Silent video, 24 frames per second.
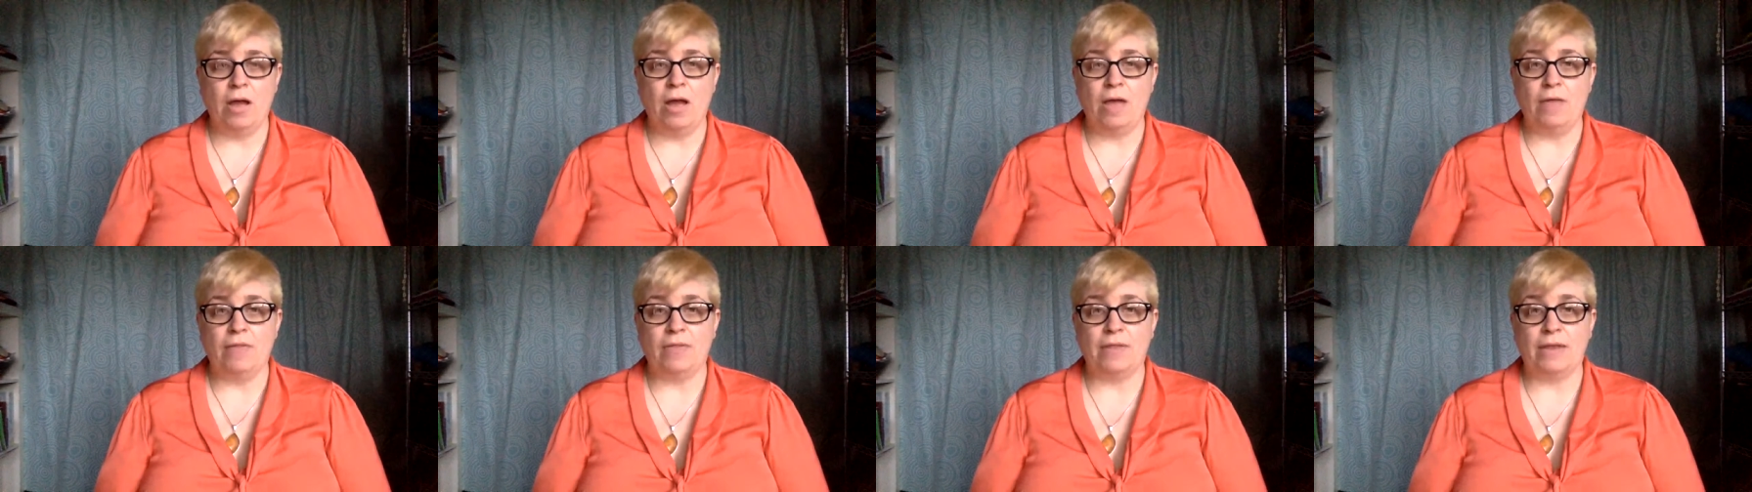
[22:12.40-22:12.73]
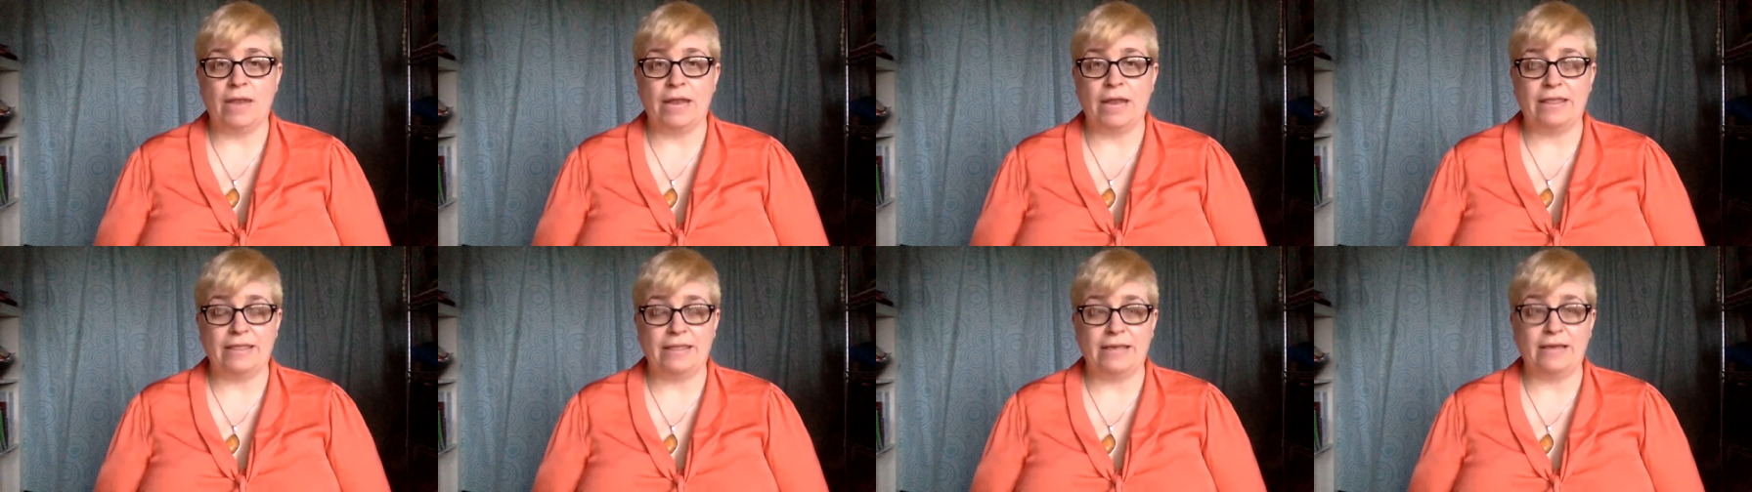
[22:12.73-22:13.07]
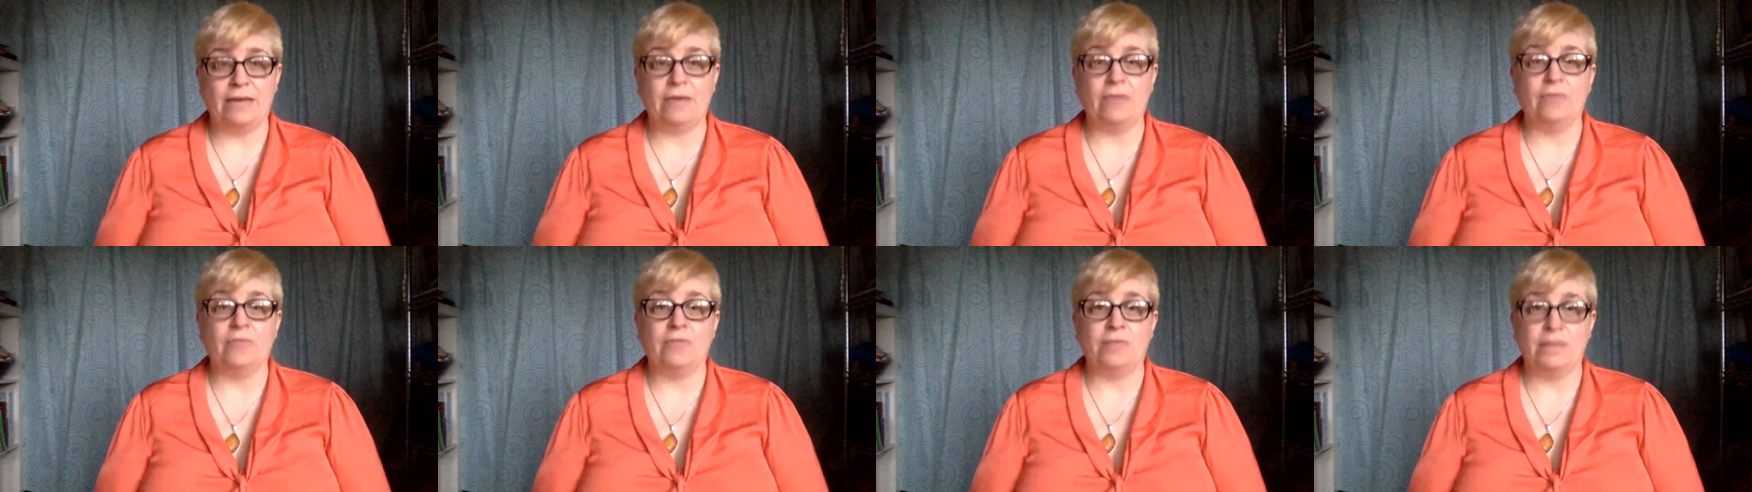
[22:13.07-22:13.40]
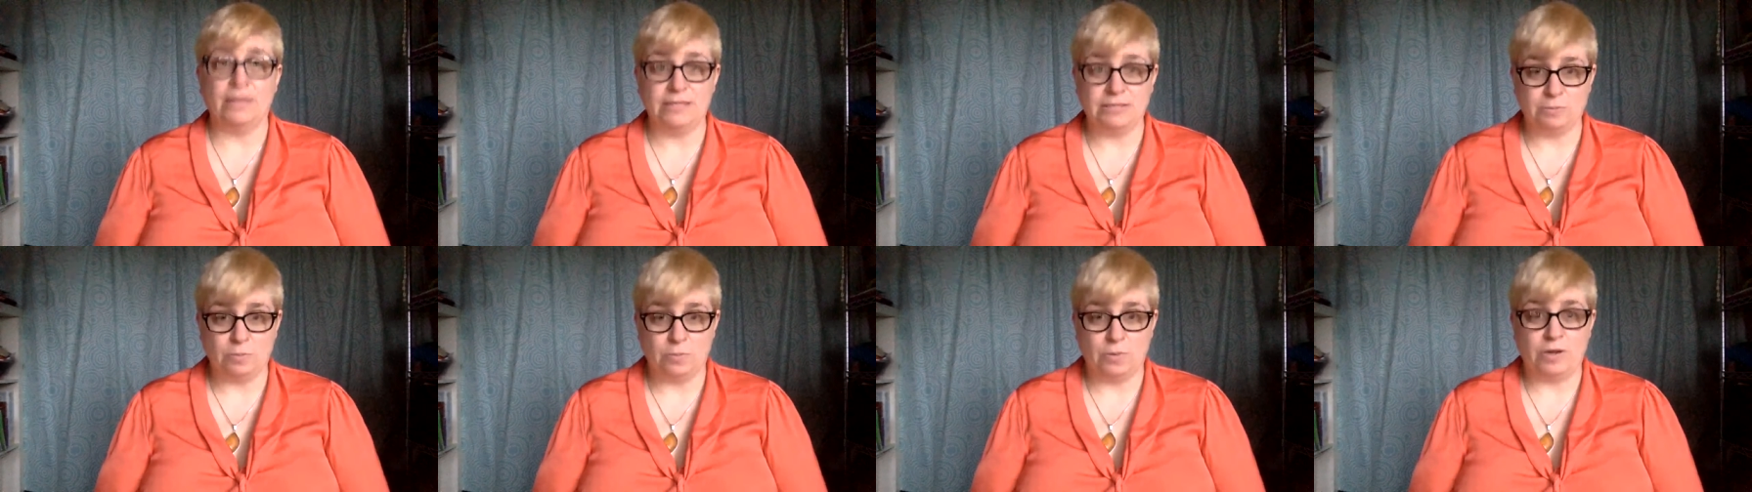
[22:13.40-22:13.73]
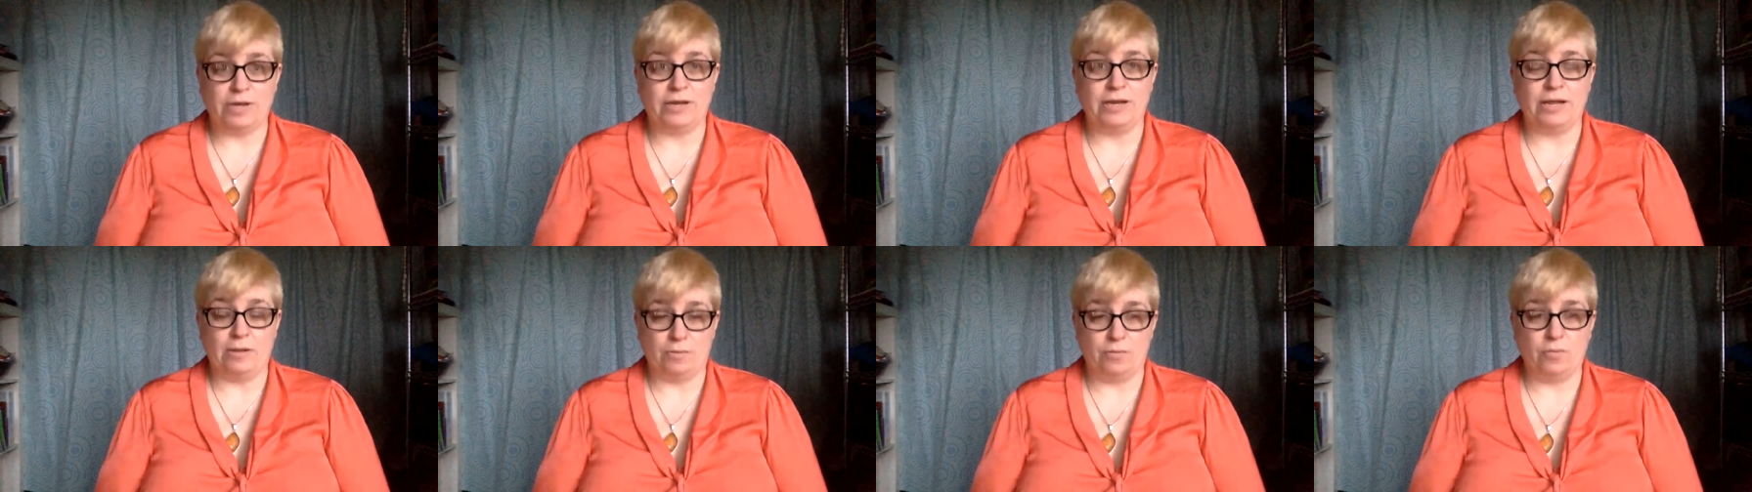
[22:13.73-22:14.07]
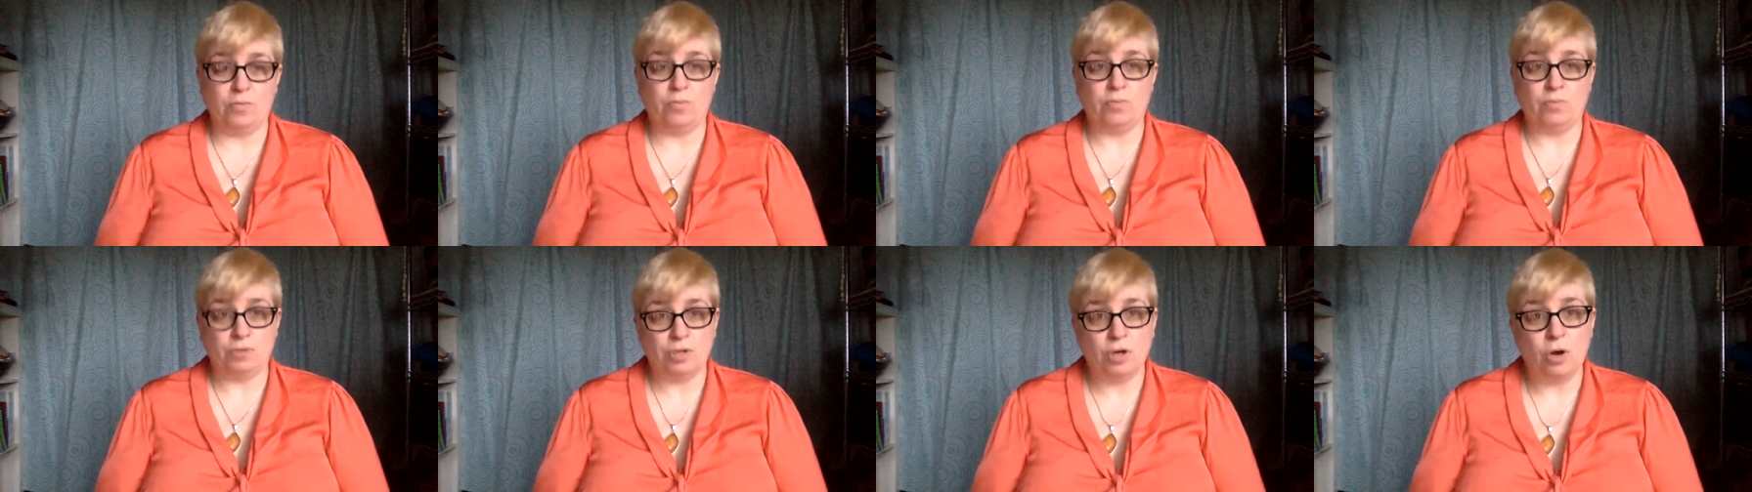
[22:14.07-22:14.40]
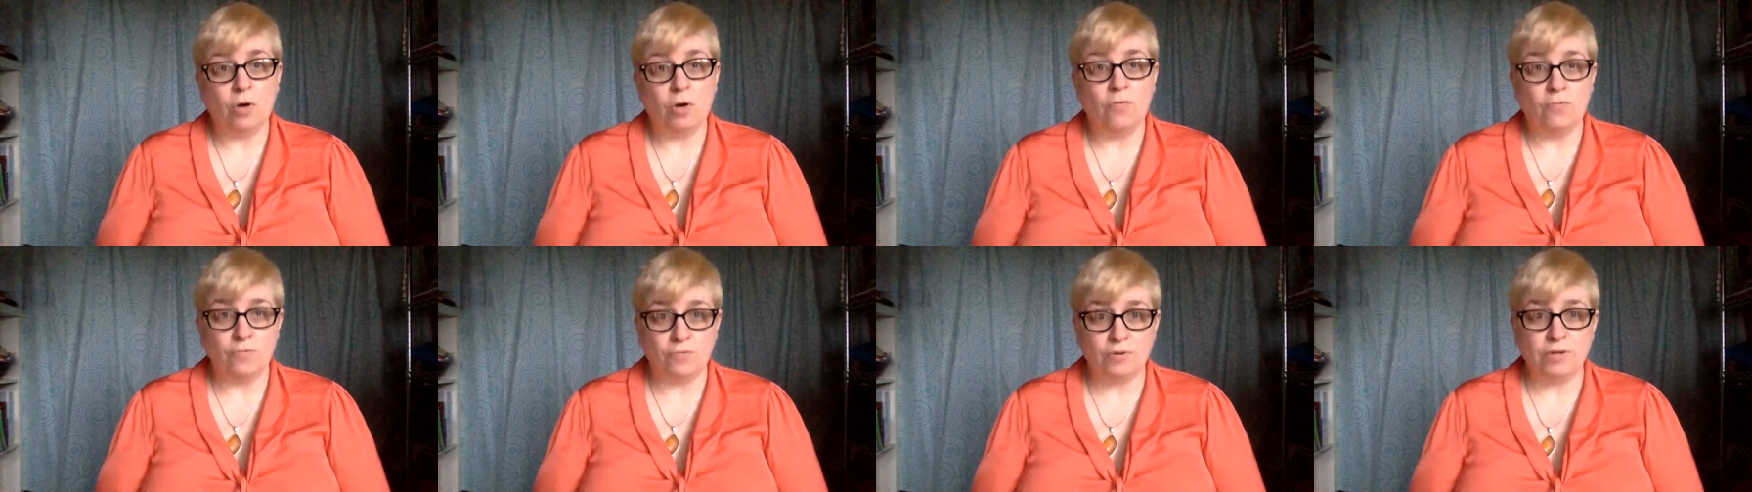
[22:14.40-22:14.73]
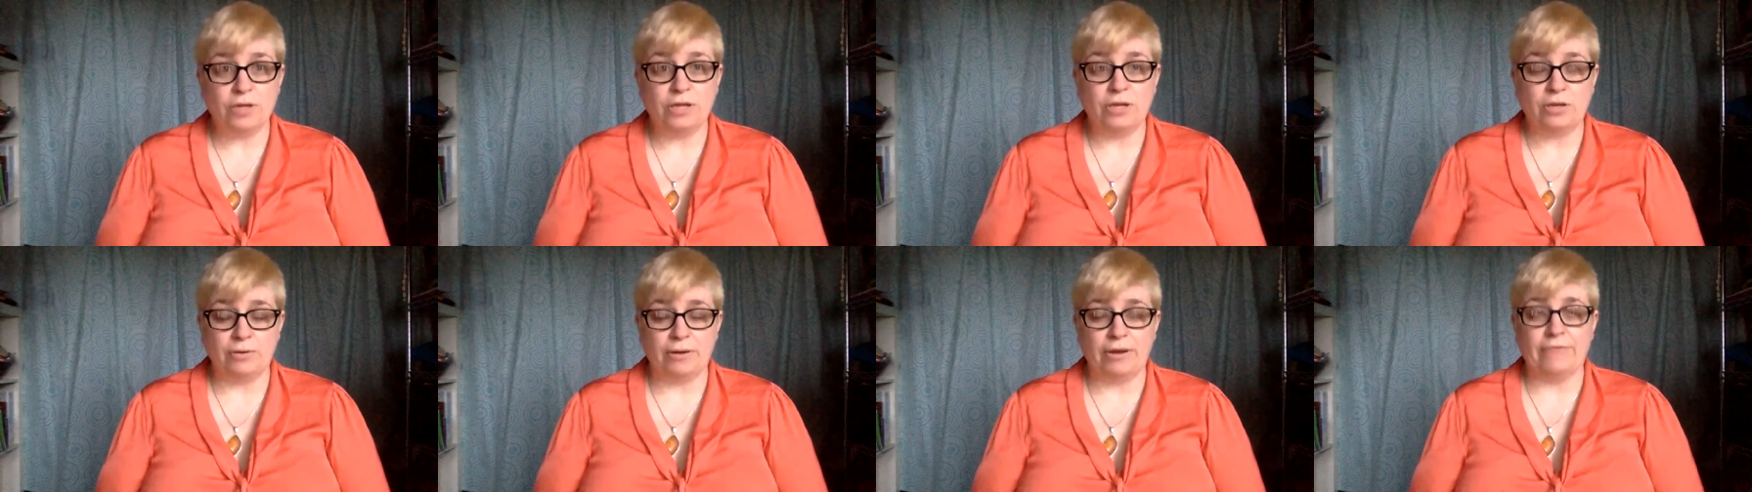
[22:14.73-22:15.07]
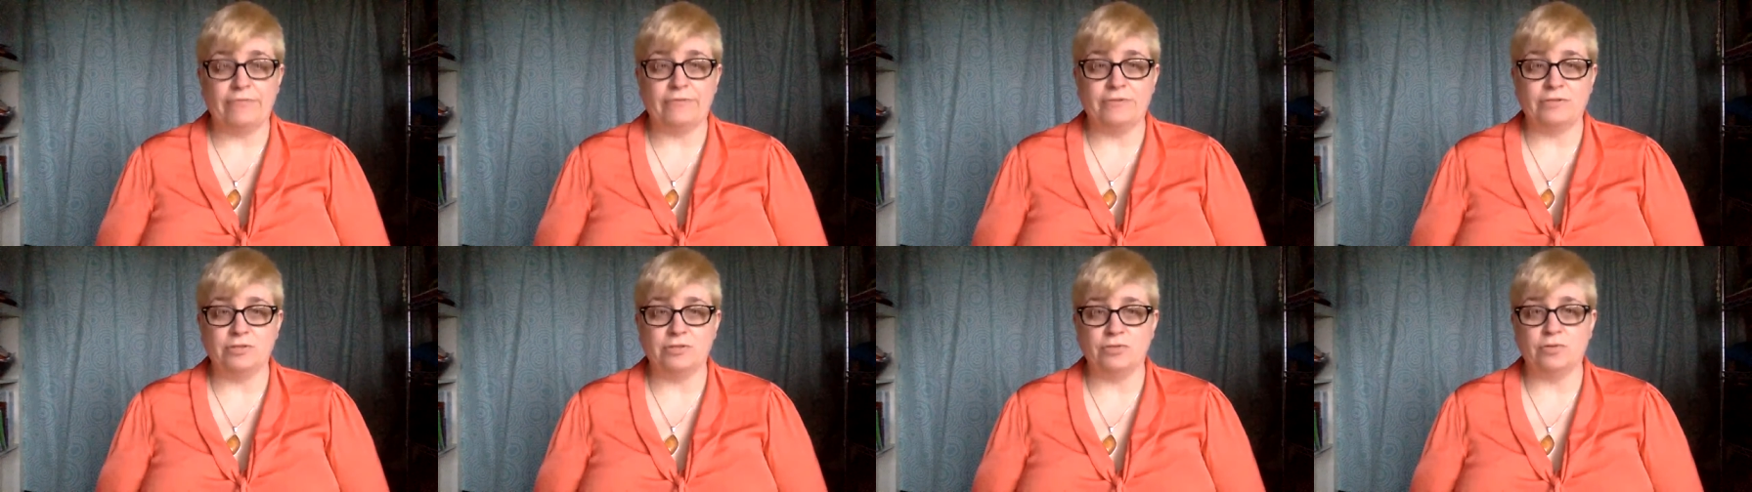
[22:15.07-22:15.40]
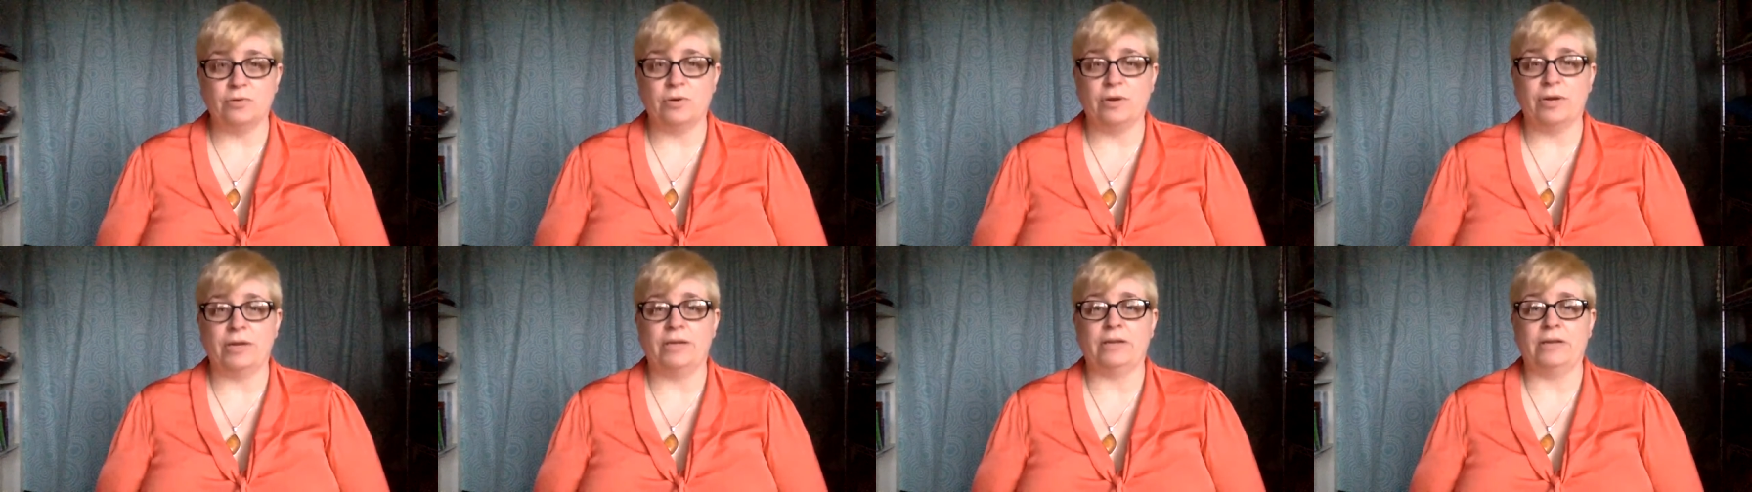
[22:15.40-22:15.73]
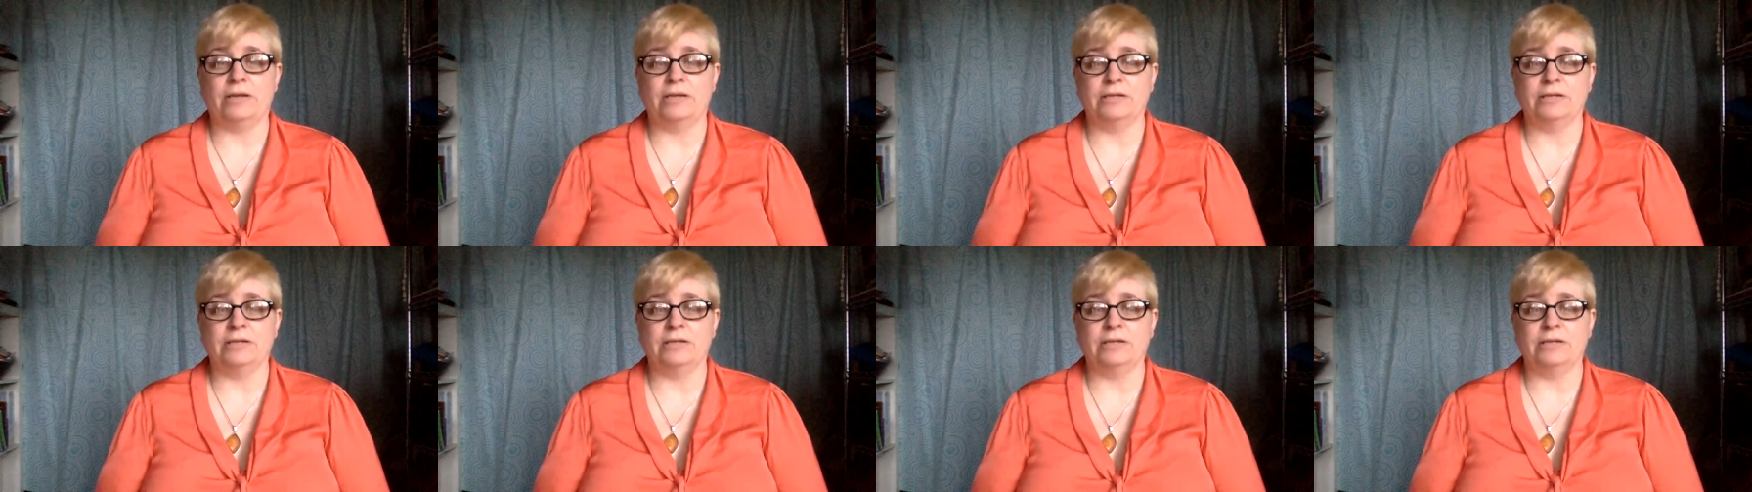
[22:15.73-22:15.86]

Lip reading: Then I think this one, hopefully you have enjoyed,